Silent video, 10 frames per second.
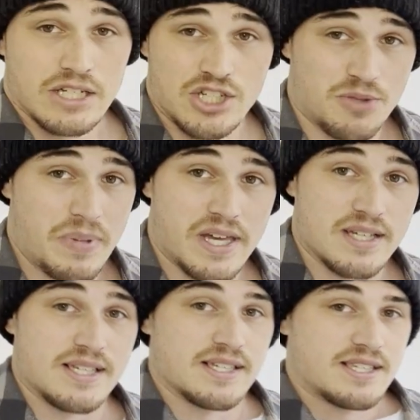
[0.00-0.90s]
just
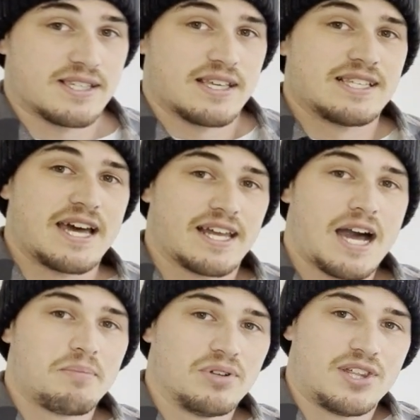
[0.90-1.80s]
because he's had a
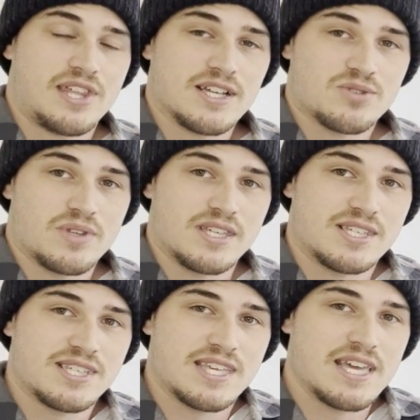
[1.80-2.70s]
couple of things with his
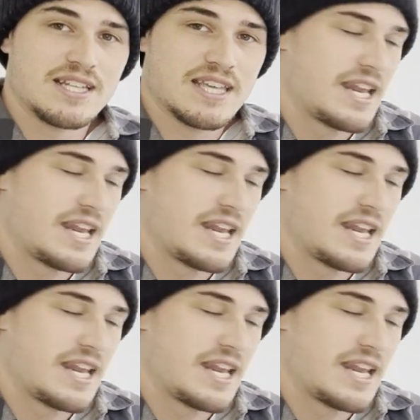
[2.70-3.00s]
skin